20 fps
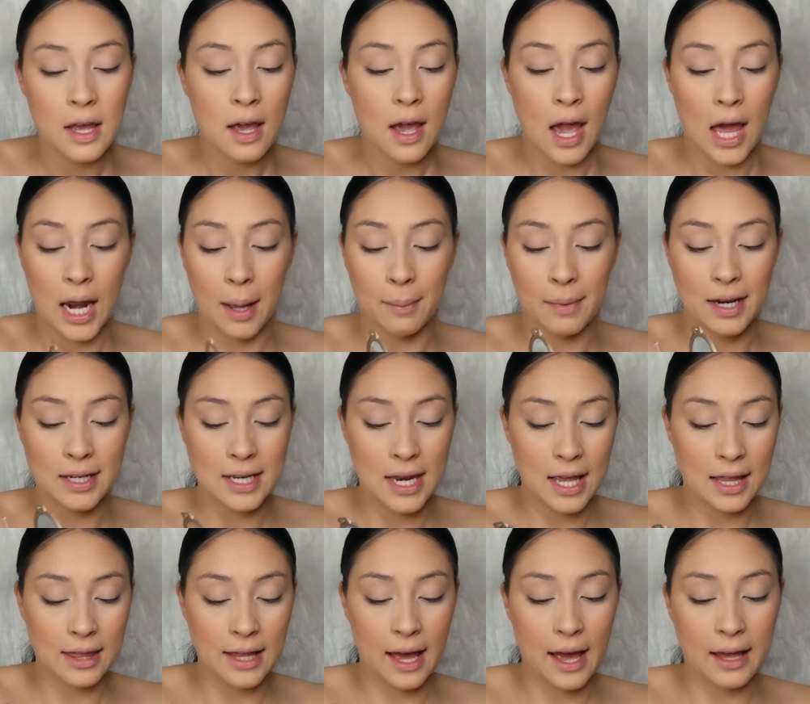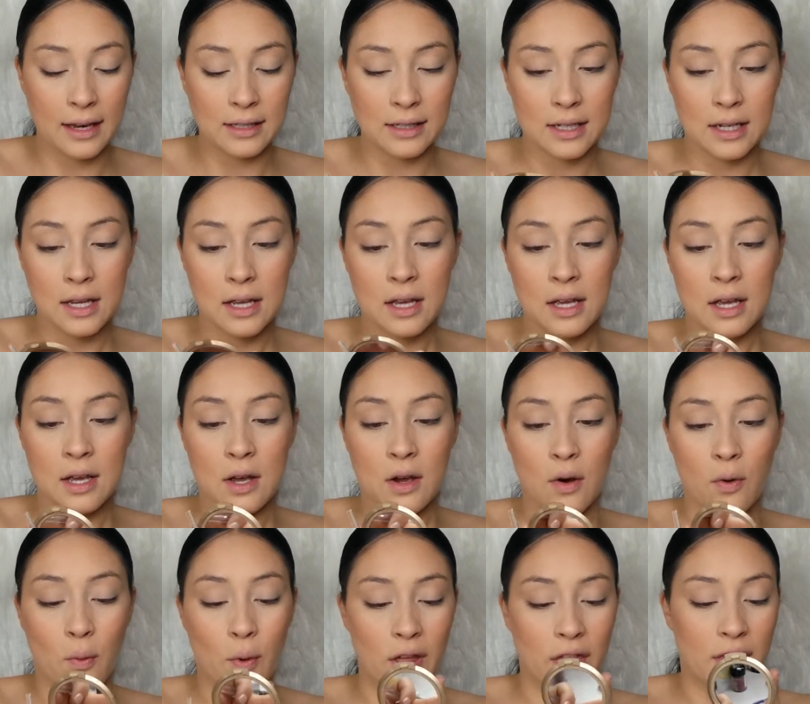And I'm gonna take that
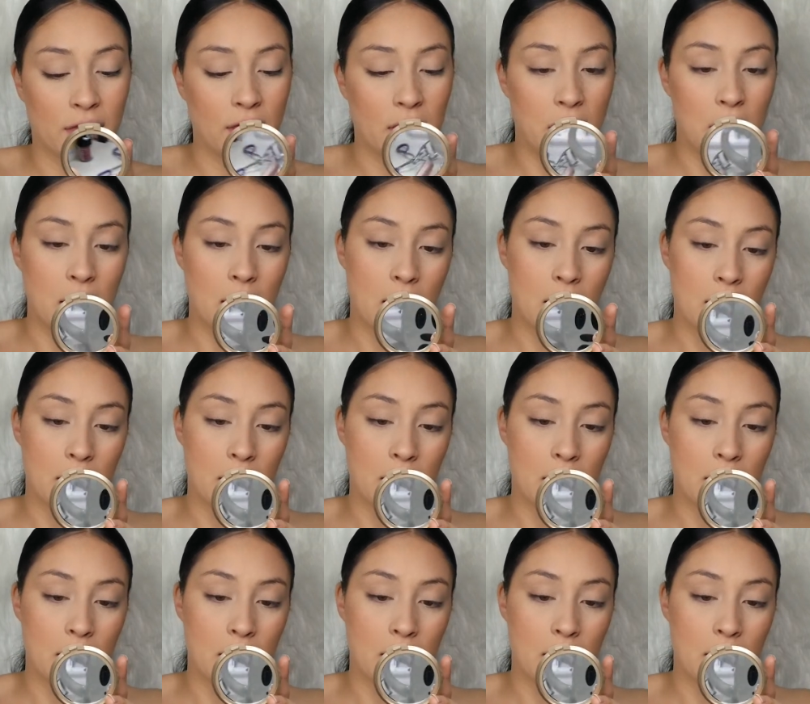with the